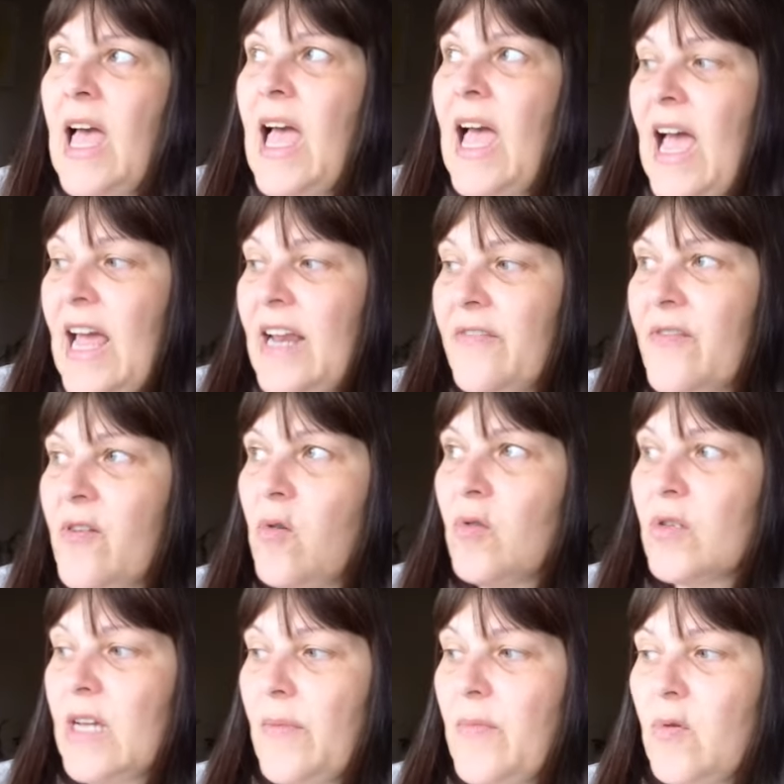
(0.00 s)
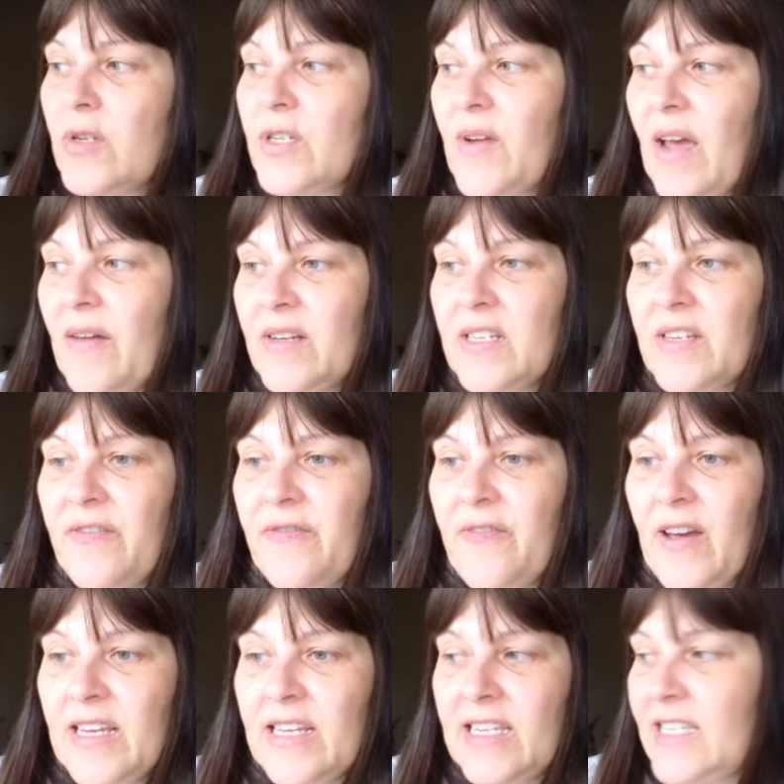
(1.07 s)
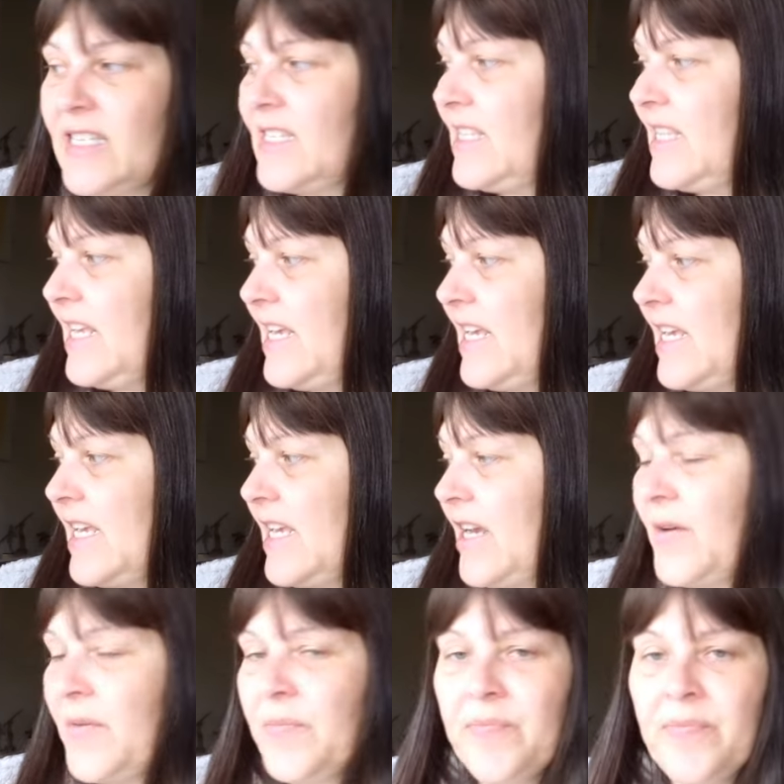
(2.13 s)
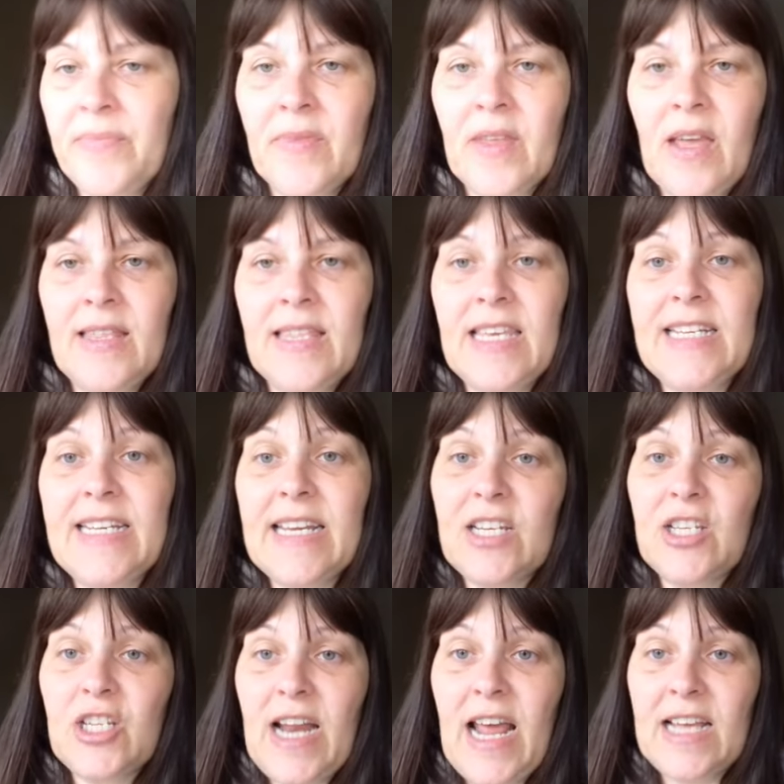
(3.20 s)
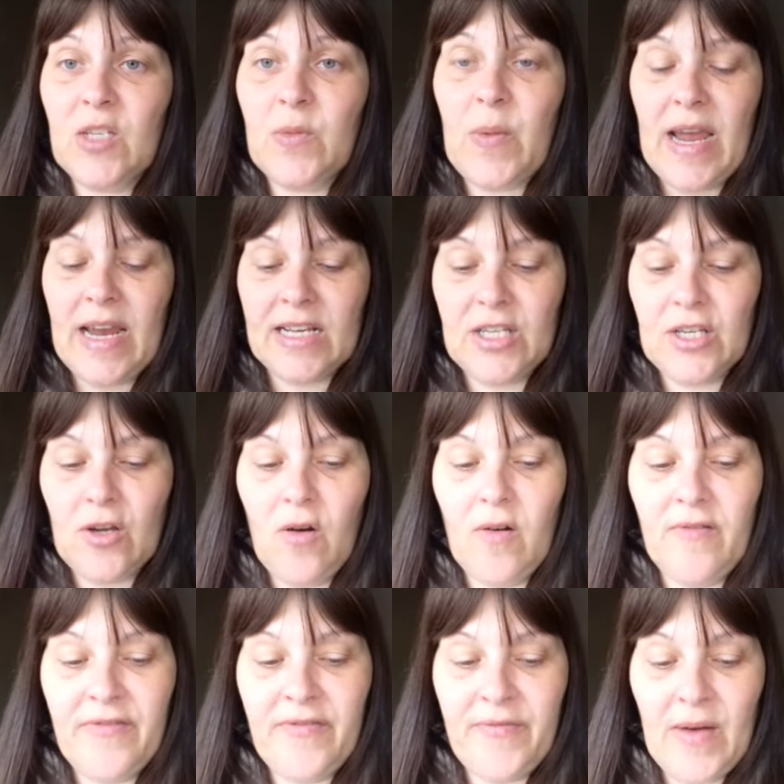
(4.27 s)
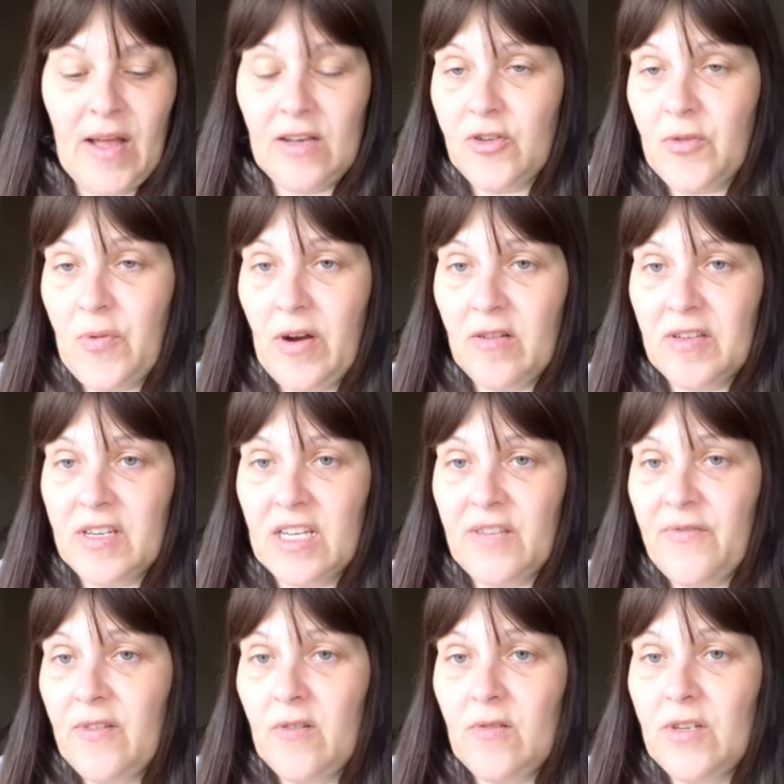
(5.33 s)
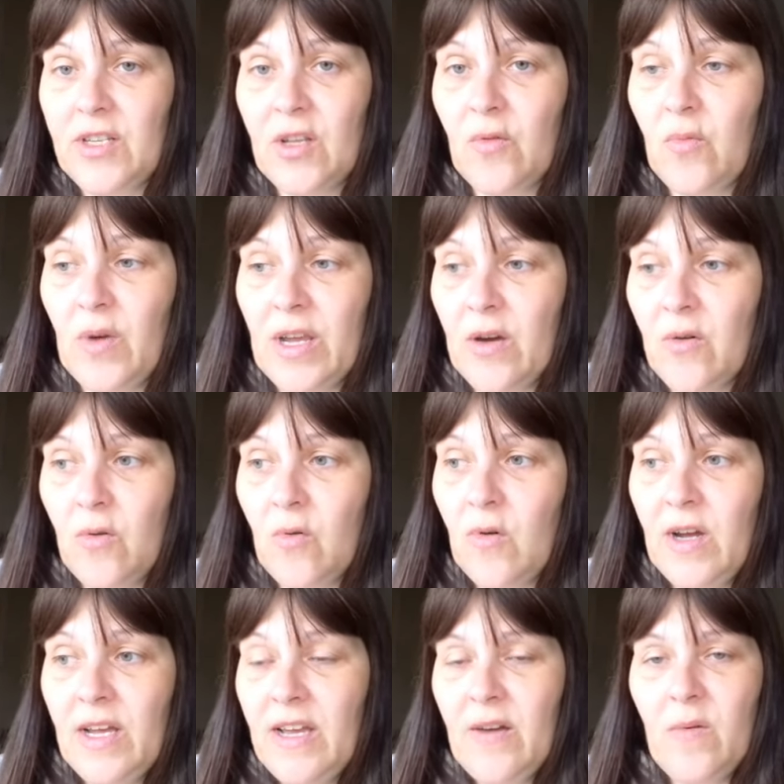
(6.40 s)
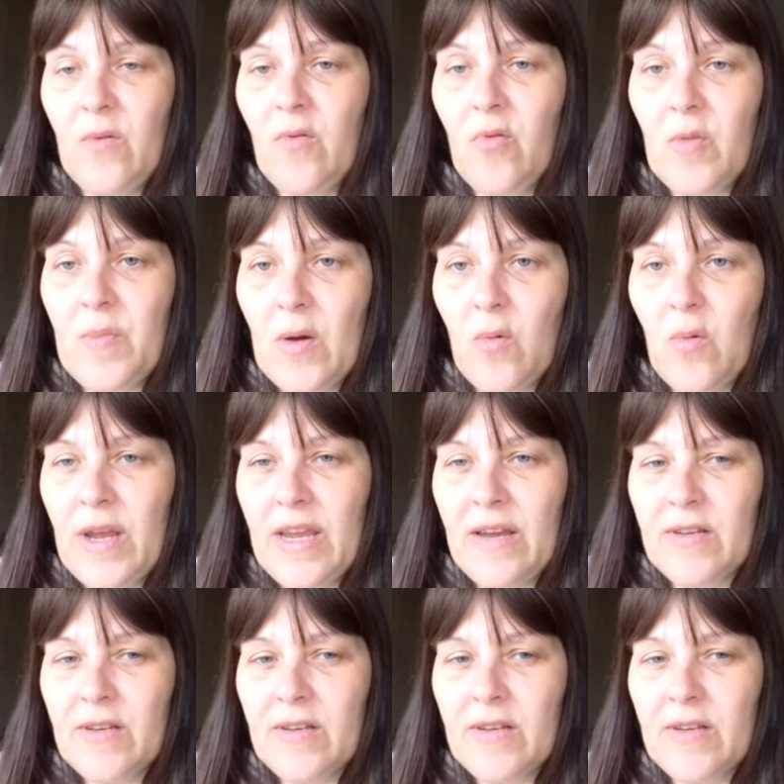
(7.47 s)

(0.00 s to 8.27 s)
And of course I'm also having to face the addiction aspect of ultra processed foods that we're all a bit weak.